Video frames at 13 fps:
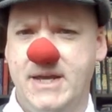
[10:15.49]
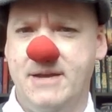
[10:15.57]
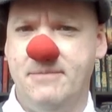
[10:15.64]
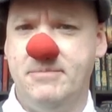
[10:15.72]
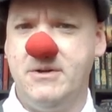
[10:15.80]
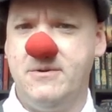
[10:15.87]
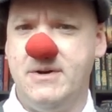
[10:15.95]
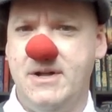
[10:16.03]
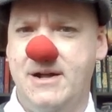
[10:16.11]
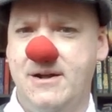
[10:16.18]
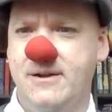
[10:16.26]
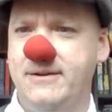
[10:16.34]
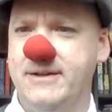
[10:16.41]
He blew a
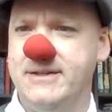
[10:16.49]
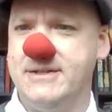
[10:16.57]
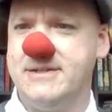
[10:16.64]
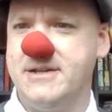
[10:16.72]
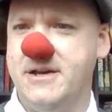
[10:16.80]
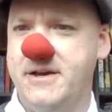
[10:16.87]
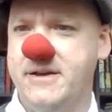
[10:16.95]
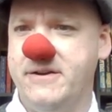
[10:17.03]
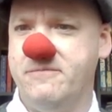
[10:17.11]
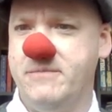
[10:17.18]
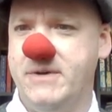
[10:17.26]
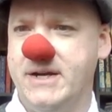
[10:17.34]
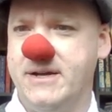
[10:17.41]
hole in the skirt
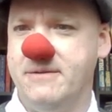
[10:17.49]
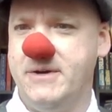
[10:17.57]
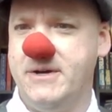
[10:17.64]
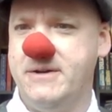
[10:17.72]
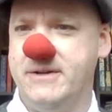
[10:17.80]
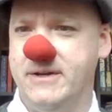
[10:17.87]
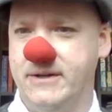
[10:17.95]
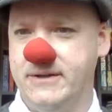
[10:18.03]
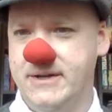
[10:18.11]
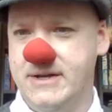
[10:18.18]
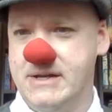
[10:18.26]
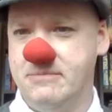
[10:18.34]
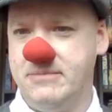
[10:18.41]
of my kimono.
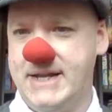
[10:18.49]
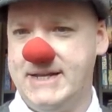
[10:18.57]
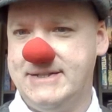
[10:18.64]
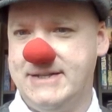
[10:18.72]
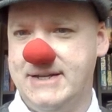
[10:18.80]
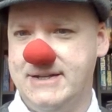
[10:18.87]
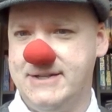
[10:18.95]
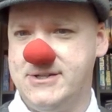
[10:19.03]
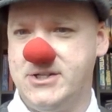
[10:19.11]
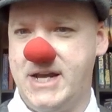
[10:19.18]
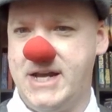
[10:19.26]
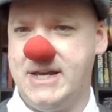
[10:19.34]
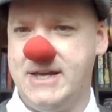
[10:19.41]
Bless his
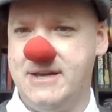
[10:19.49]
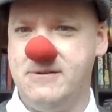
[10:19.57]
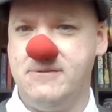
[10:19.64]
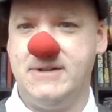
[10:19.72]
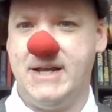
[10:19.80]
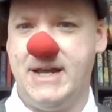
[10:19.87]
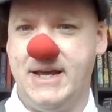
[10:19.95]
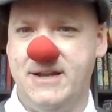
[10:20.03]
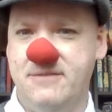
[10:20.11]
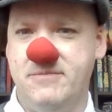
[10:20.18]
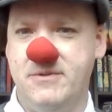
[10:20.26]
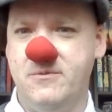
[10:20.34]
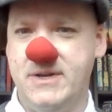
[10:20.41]
shaky old
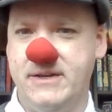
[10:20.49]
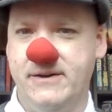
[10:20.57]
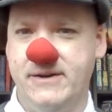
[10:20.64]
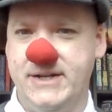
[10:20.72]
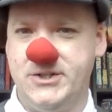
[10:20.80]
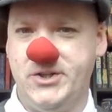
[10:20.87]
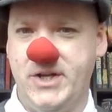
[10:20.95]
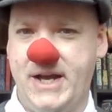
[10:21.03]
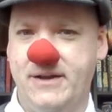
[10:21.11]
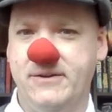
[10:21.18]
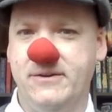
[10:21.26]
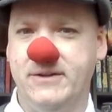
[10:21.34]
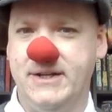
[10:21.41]
hand, but we got a
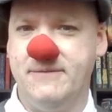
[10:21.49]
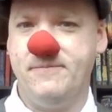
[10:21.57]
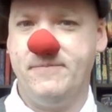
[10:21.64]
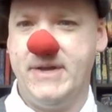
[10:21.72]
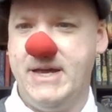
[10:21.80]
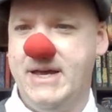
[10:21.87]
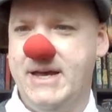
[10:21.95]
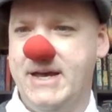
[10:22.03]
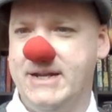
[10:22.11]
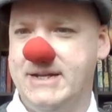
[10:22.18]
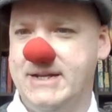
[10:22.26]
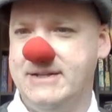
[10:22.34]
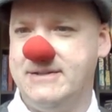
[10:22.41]
jacket on him,
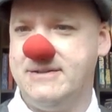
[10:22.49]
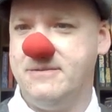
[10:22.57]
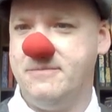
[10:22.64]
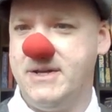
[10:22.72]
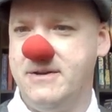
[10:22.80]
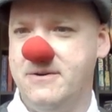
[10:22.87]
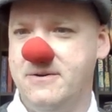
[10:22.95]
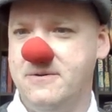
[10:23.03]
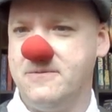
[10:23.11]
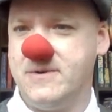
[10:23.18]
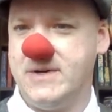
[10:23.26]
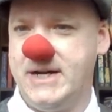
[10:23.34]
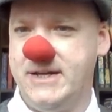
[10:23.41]
and he's to be all
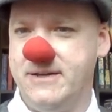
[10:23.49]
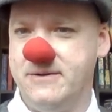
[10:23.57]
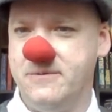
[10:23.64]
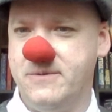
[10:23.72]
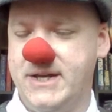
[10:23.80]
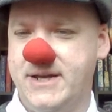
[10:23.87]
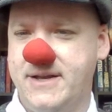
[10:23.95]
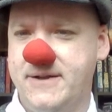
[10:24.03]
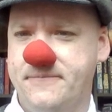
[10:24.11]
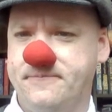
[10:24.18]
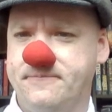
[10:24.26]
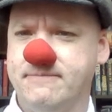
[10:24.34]
right in a week.